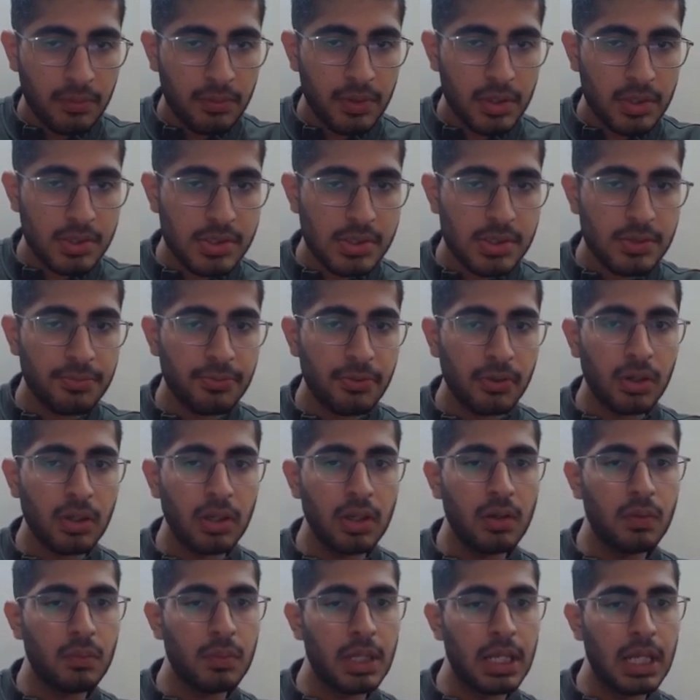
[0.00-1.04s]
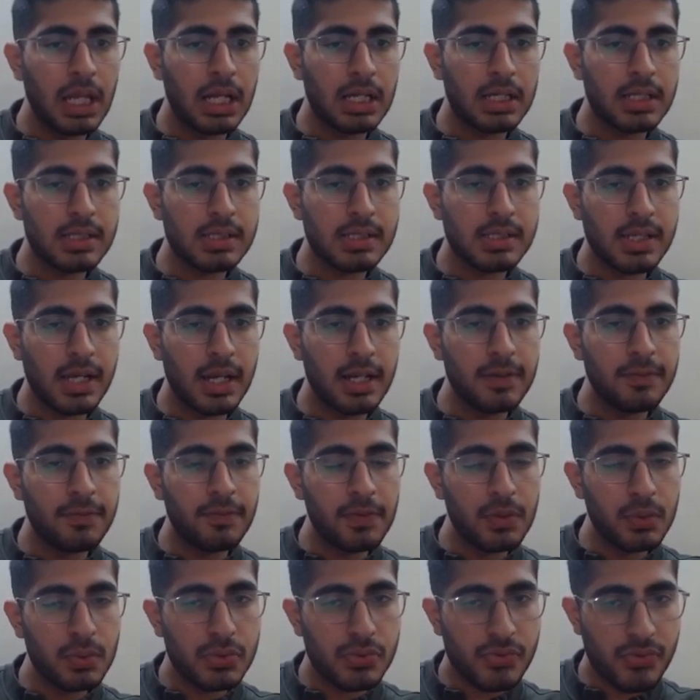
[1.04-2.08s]
First of all, we'll understand
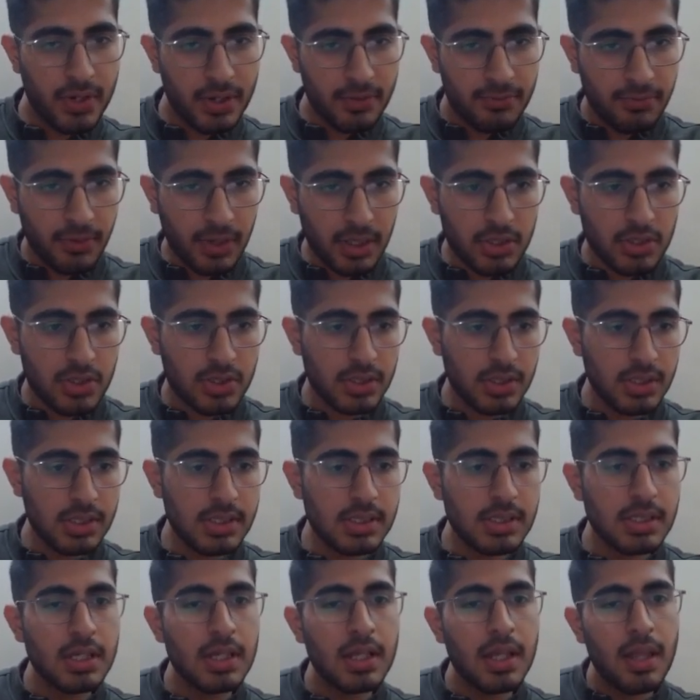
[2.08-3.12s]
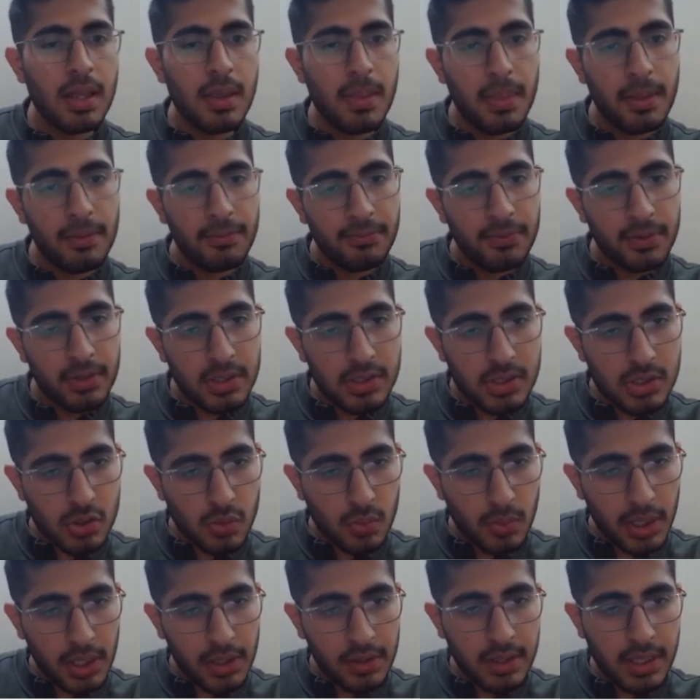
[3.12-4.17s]
few string functions. The first
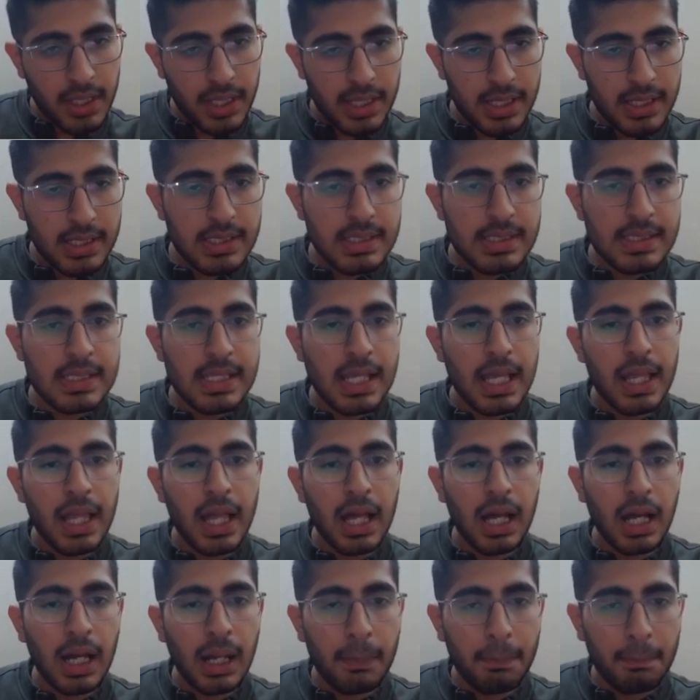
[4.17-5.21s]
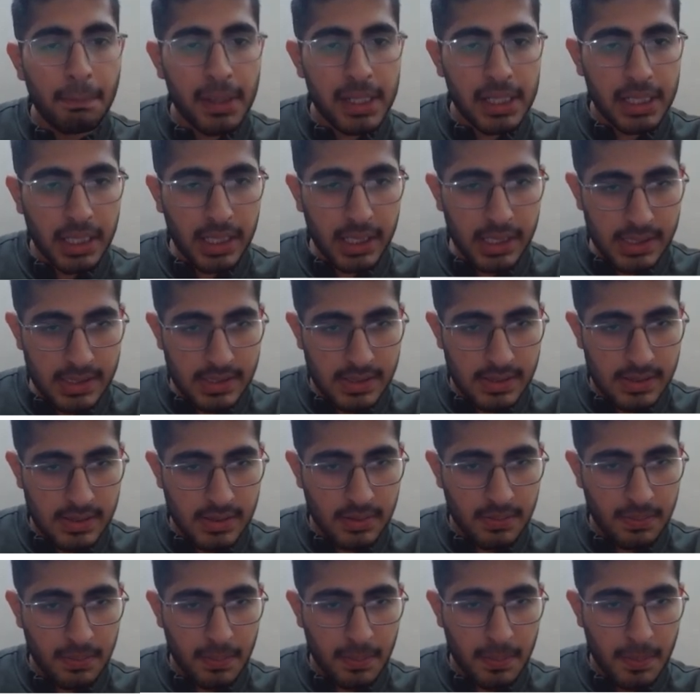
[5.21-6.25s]
one is uppercase.
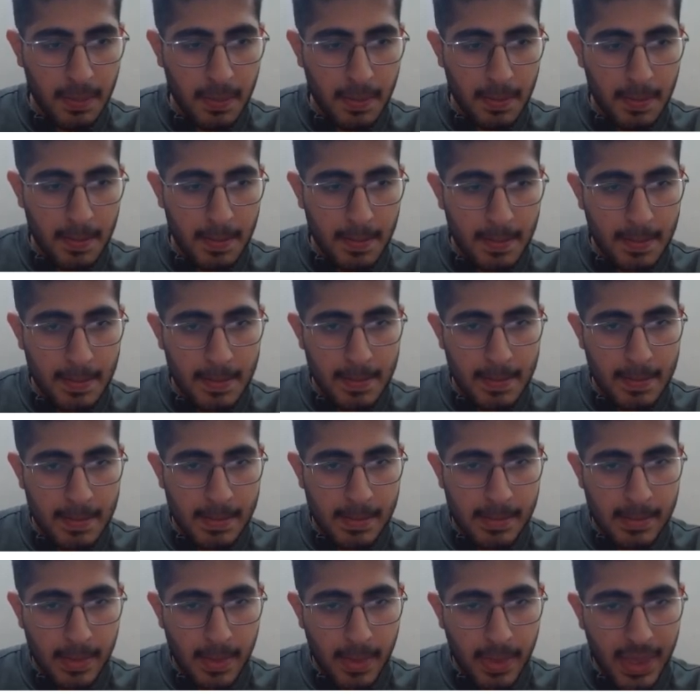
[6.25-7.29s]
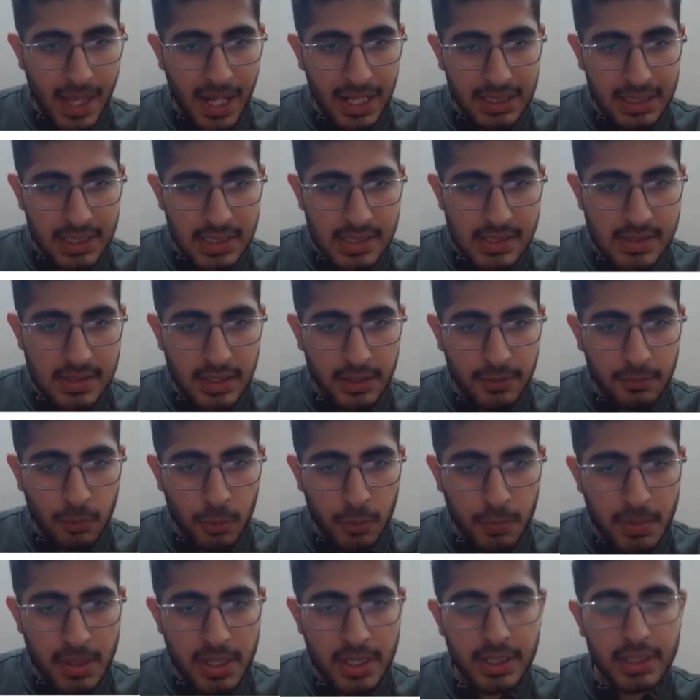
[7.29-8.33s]
That is, it
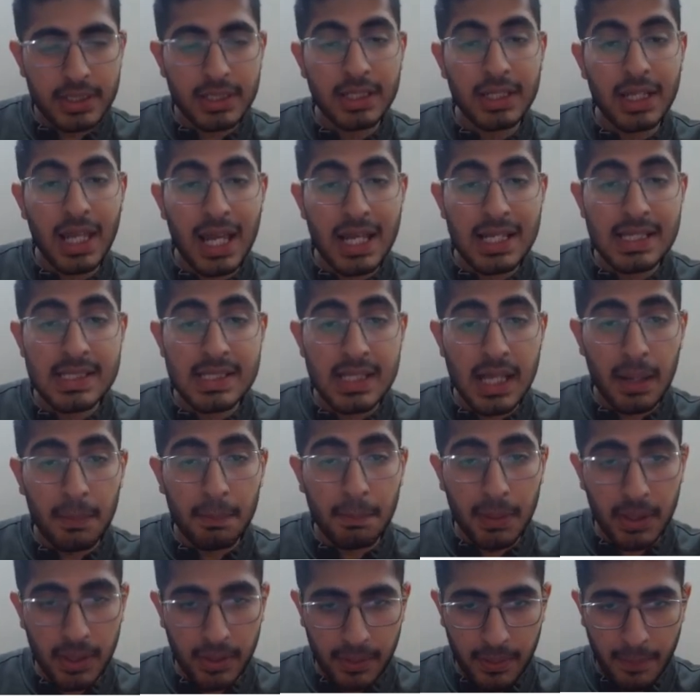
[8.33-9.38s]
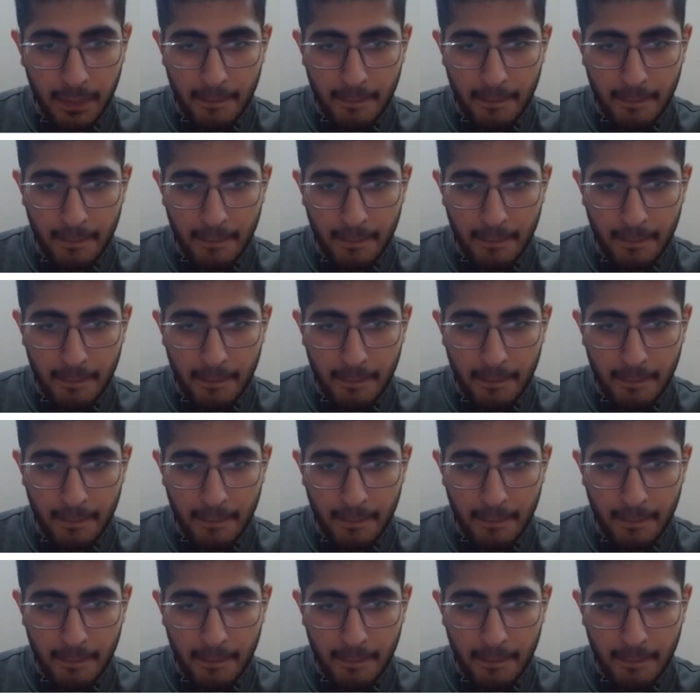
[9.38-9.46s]
would be written as upper.